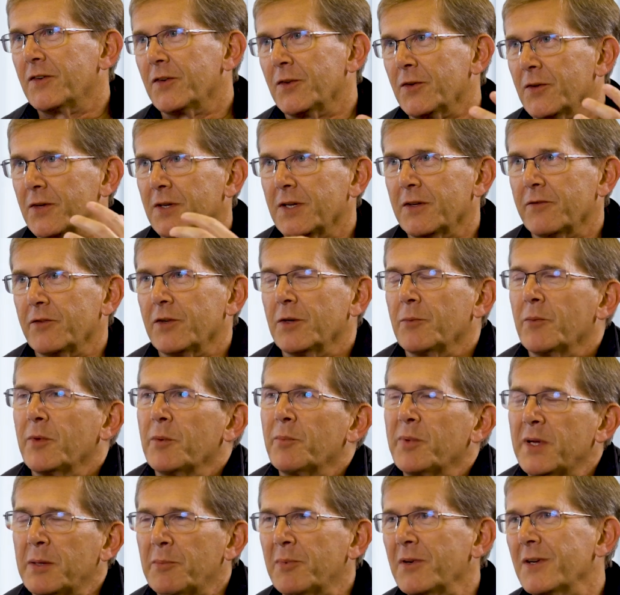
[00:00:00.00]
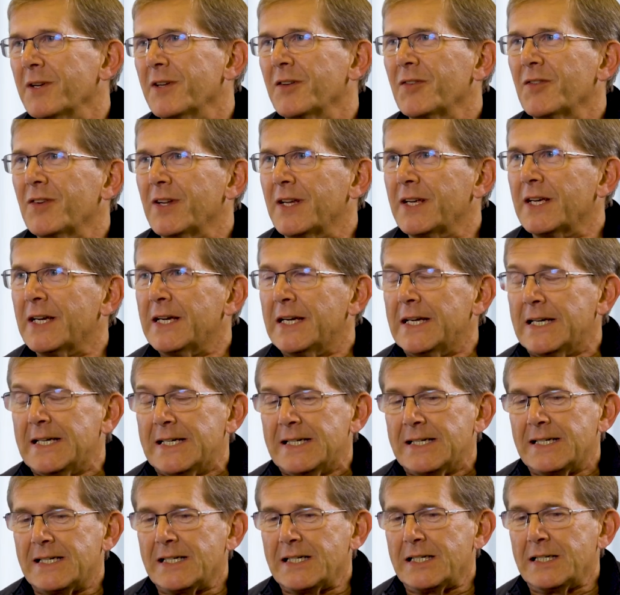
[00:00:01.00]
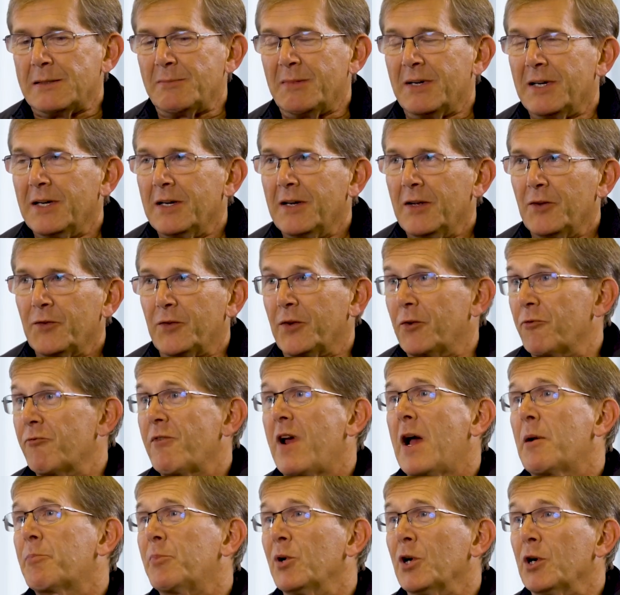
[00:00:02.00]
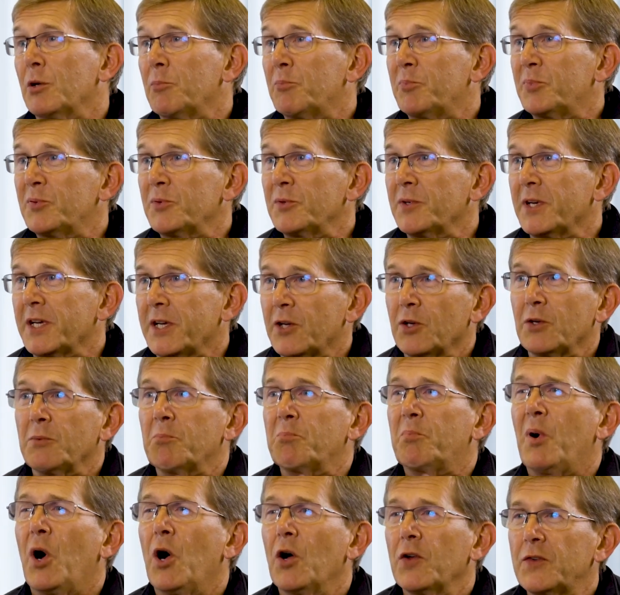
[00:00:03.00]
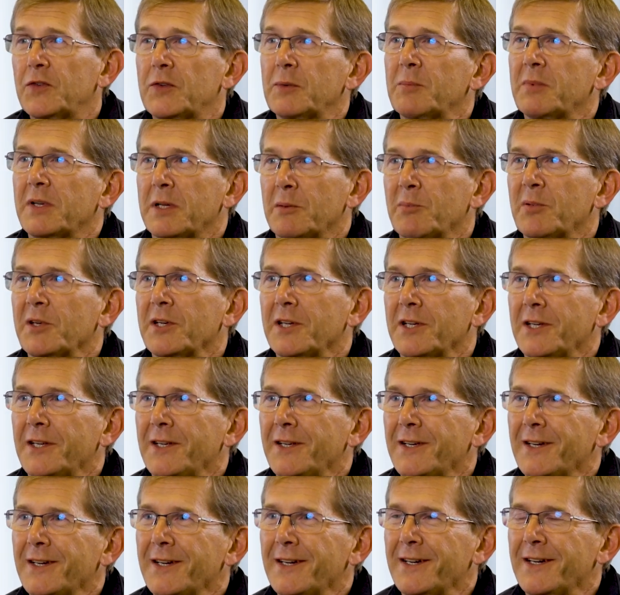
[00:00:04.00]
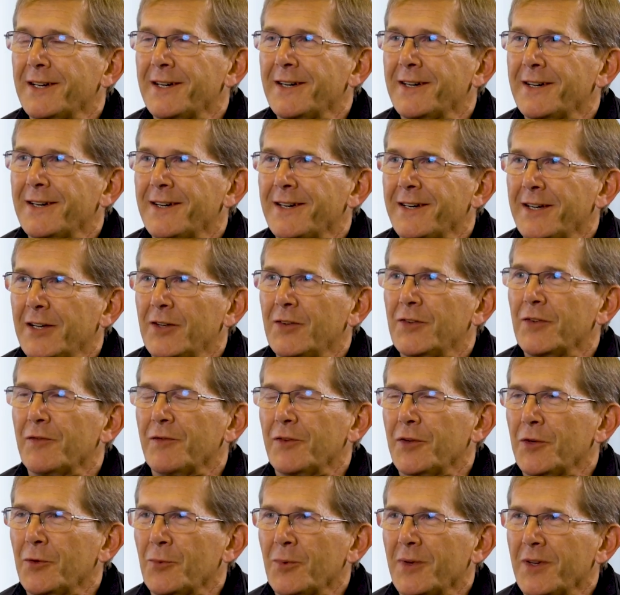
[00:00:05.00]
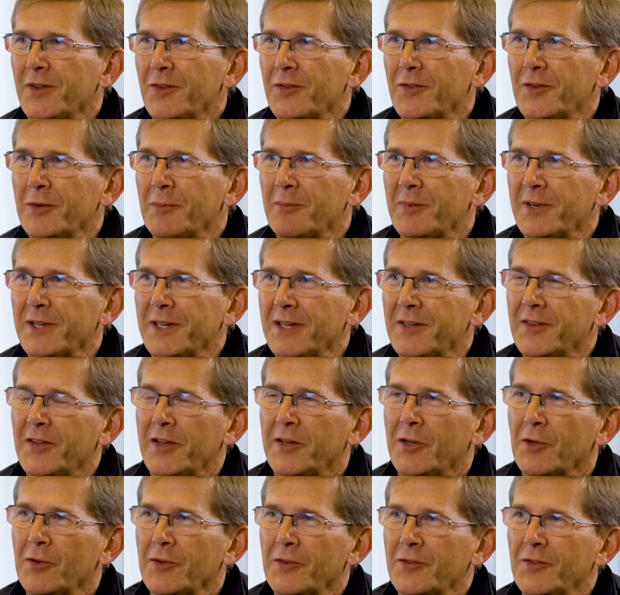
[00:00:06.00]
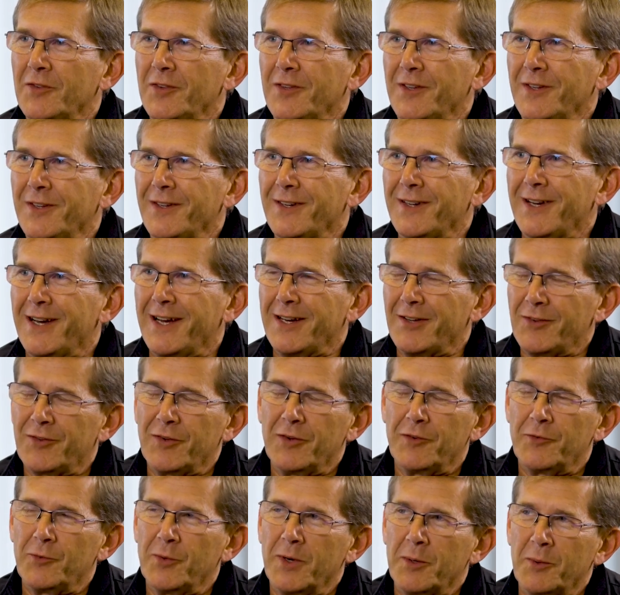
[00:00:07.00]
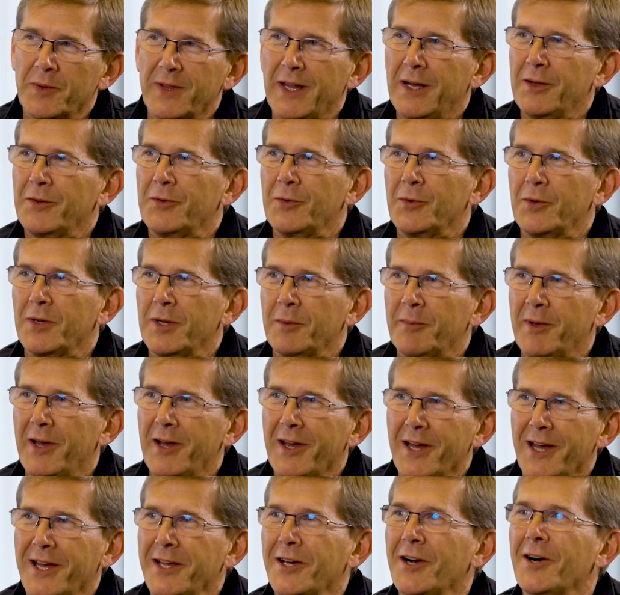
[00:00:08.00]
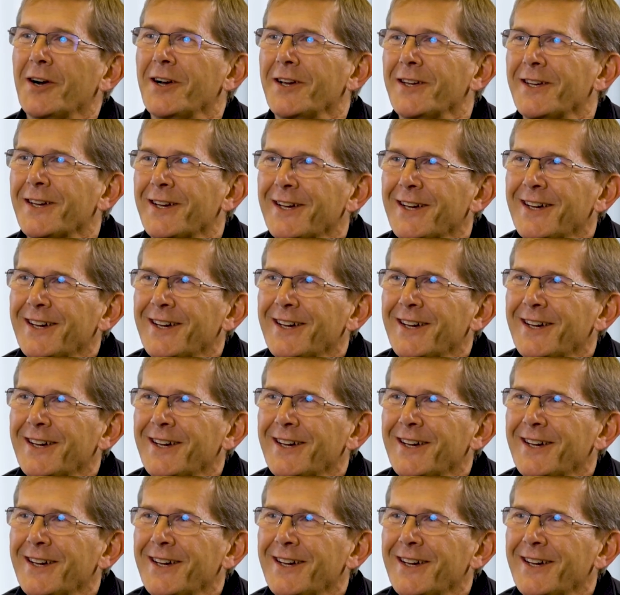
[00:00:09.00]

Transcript: to kind of a number of the people listening. So to wrap up, it couldn't possibly be an interview with somebody in technology and software without talking about AI.